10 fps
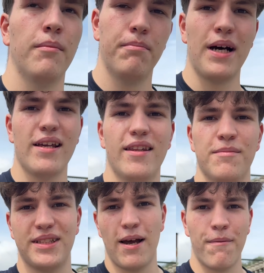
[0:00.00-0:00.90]
buy them
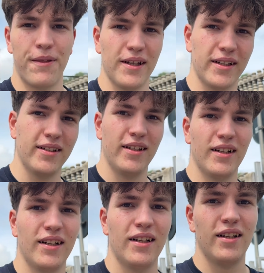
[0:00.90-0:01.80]
something
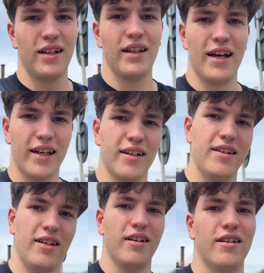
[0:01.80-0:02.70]
like a
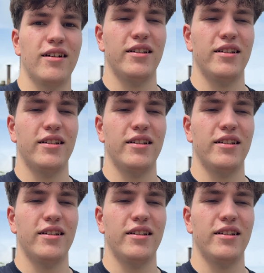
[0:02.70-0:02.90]
dinner.